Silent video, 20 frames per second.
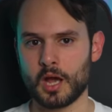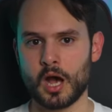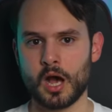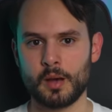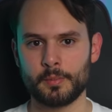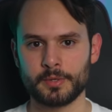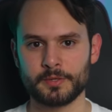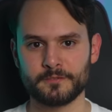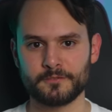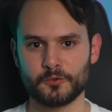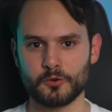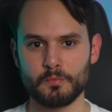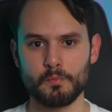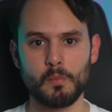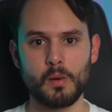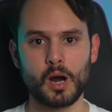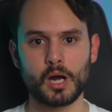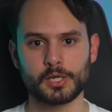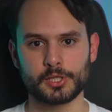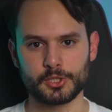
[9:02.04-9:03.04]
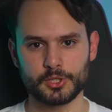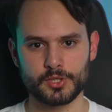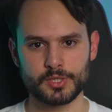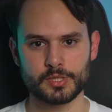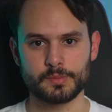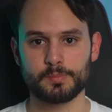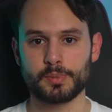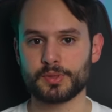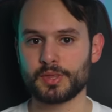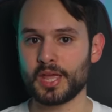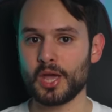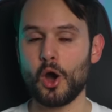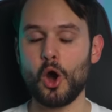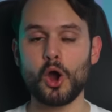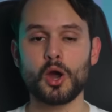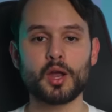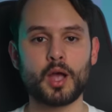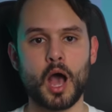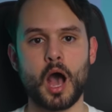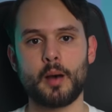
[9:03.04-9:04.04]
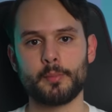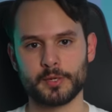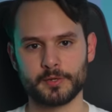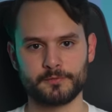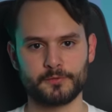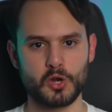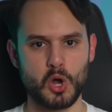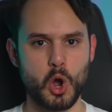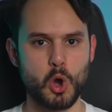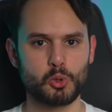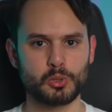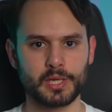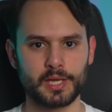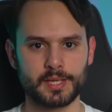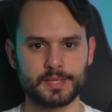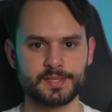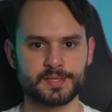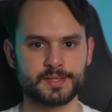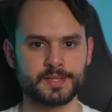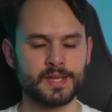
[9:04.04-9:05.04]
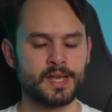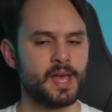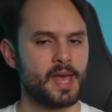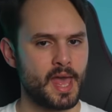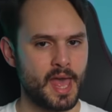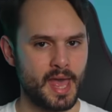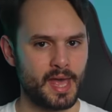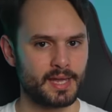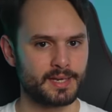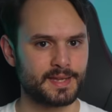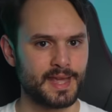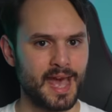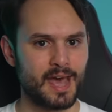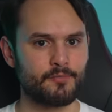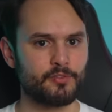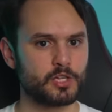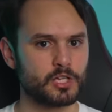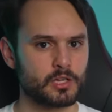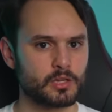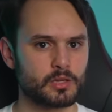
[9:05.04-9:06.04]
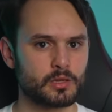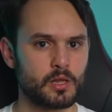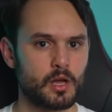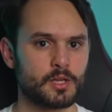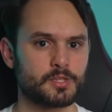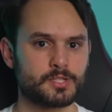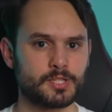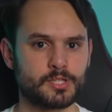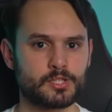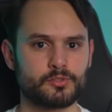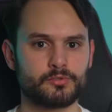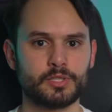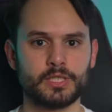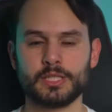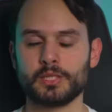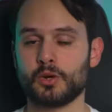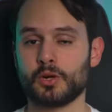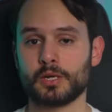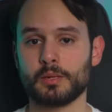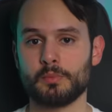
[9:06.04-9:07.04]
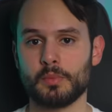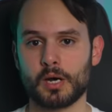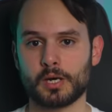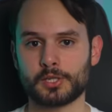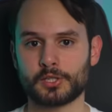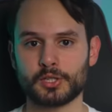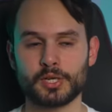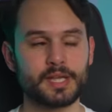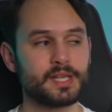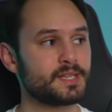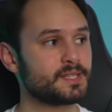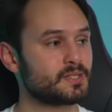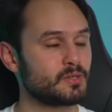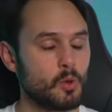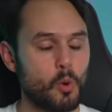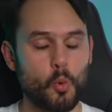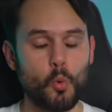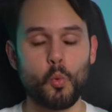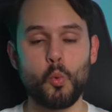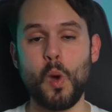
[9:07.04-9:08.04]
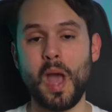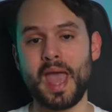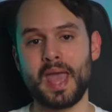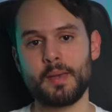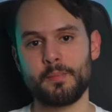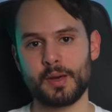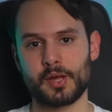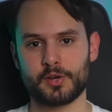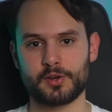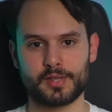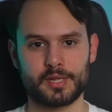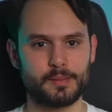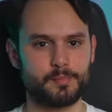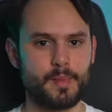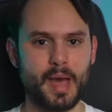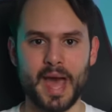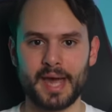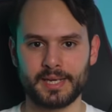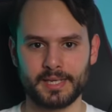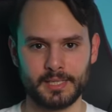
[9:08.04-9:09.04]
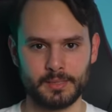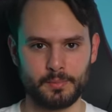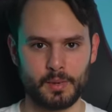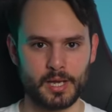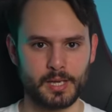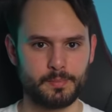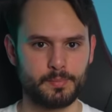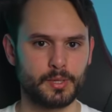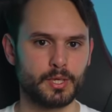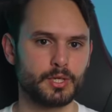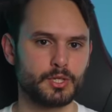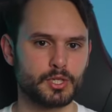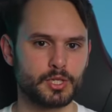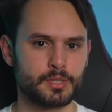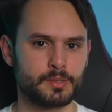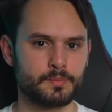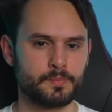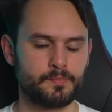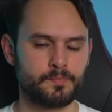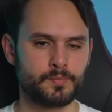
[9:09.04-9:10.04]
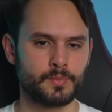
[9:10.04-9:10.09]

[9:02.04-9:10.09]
common for monitors, but they are common for OLEDs, and having a glossy screen on a monitor is way better than matte in my opinion.